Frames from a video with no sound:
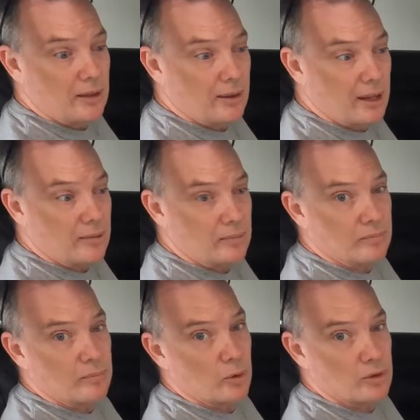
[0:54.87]
then
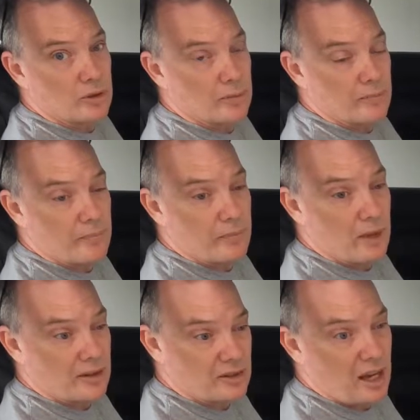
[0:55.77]
put some
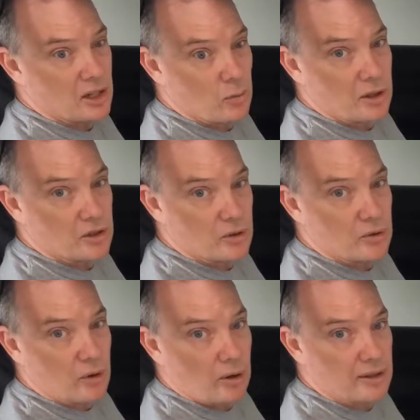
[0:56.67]
stage 1 tune
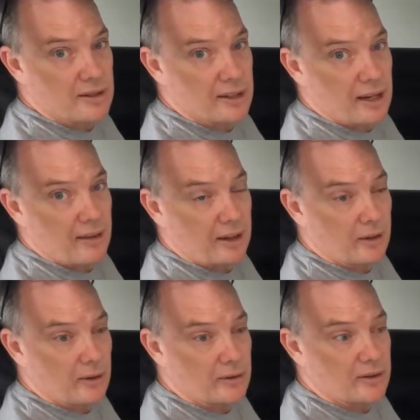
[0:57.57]
on it, see how that goes.